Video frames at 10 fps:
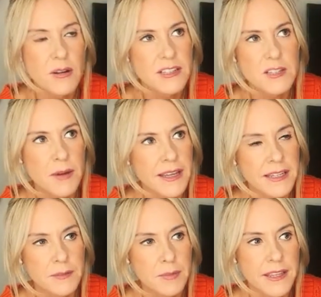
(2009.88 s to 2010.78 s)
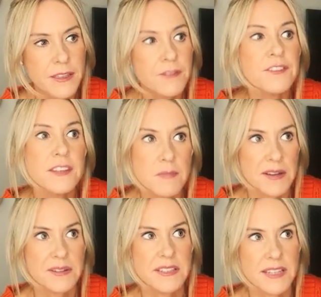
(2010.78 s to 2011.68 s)
inspired by the
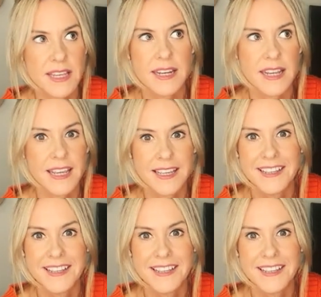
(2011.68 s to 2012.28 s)
females in it.